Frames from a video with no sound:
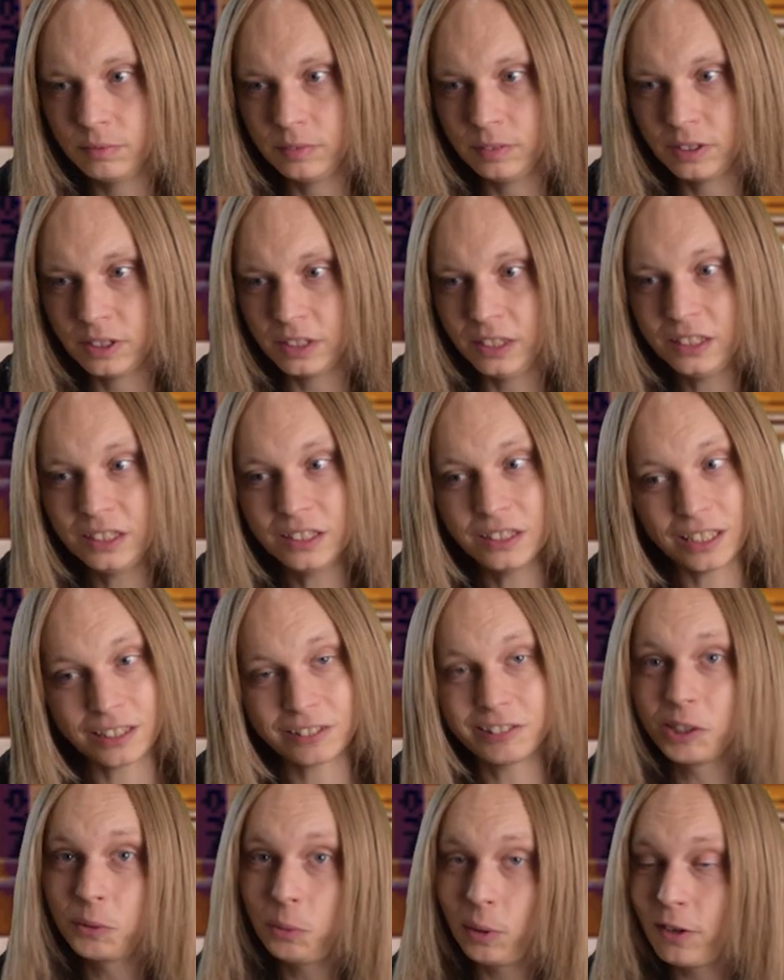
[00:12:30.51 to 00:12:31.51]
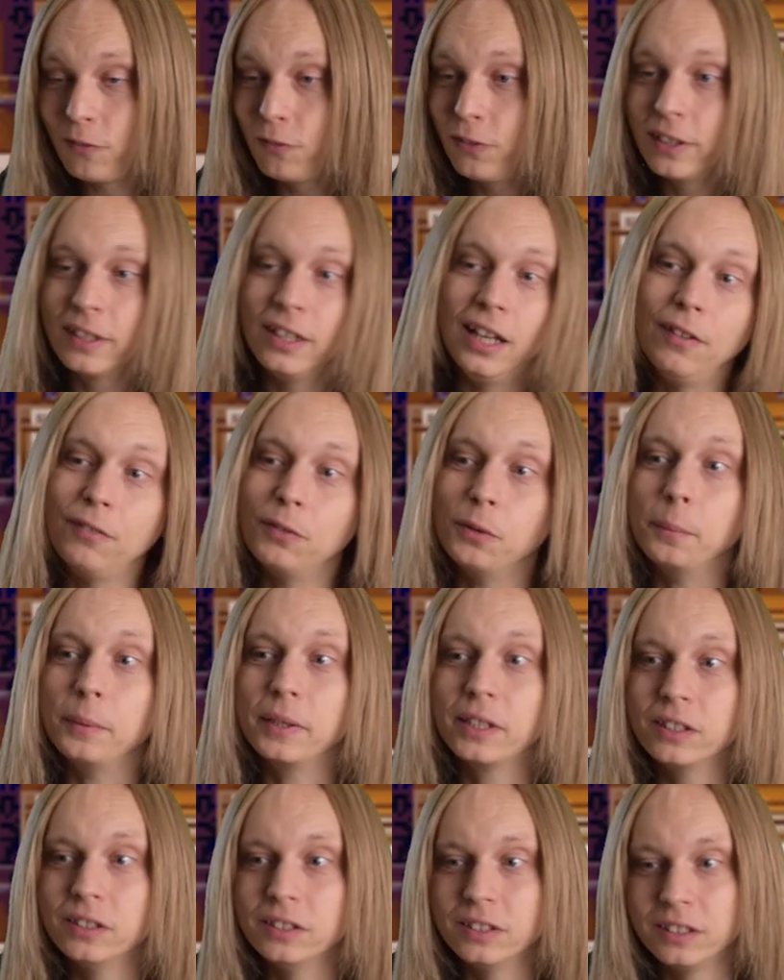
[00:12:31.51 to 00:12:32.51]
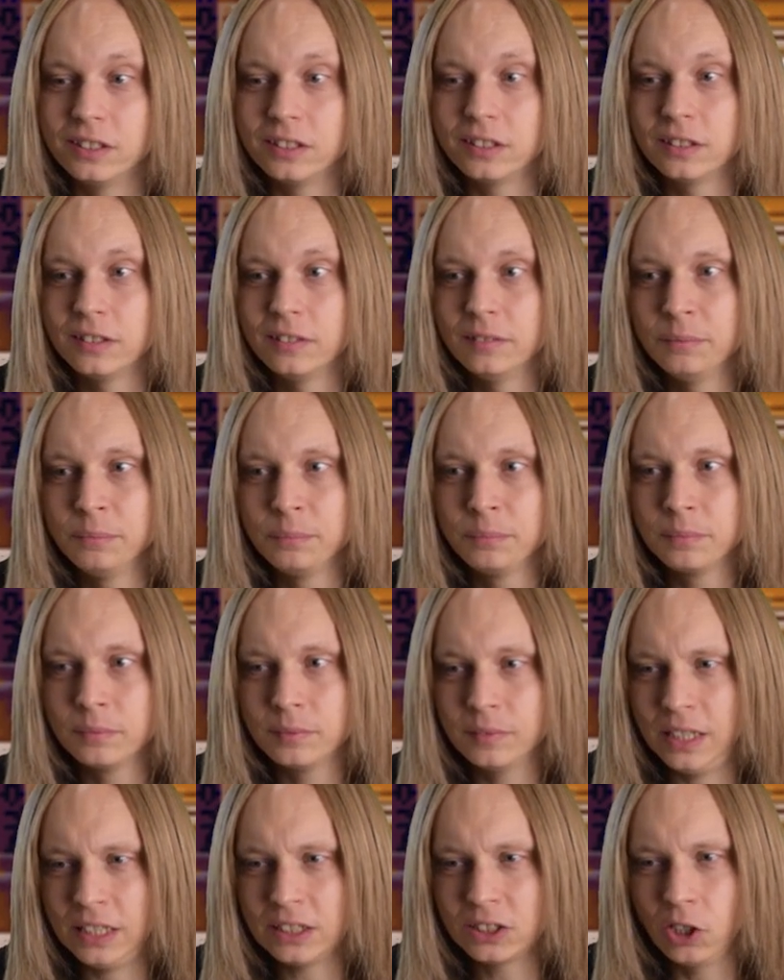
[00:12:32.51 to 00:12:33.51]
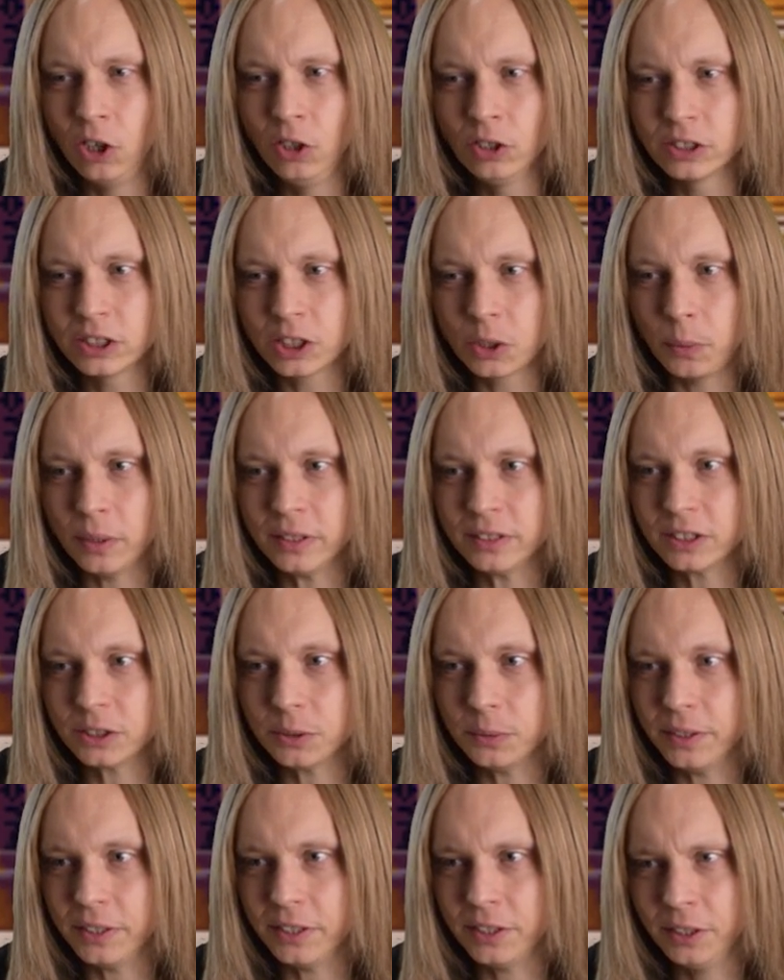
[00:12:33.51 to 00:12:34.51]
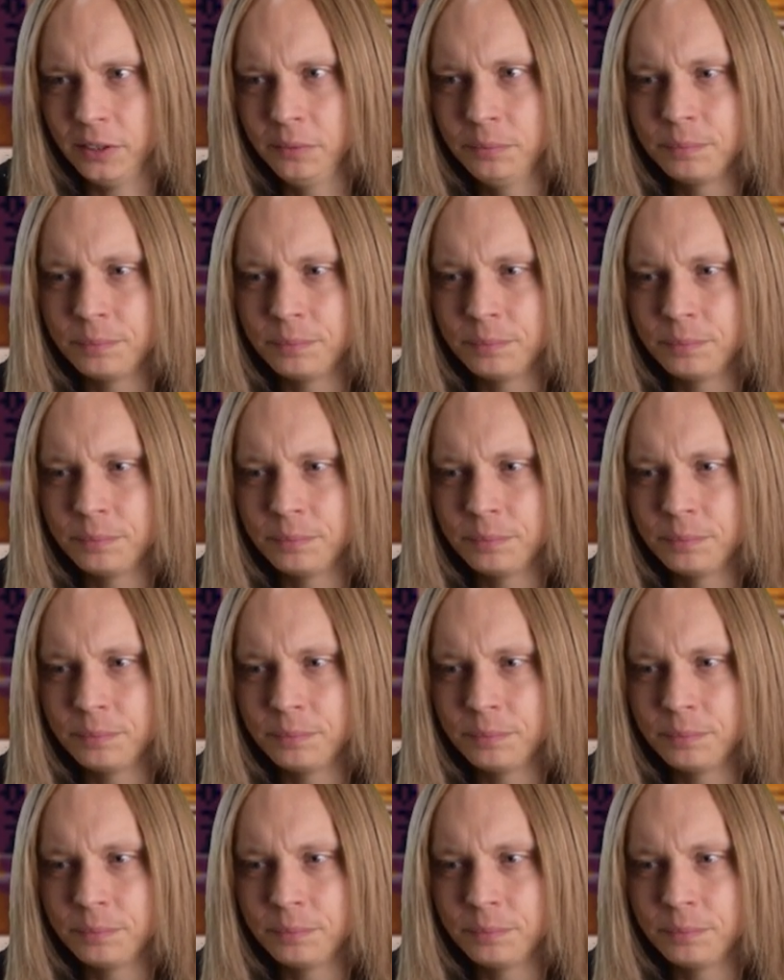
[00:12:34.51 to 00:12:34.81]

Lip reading: So this is actually quite a fun level because there's consequence to it, you know?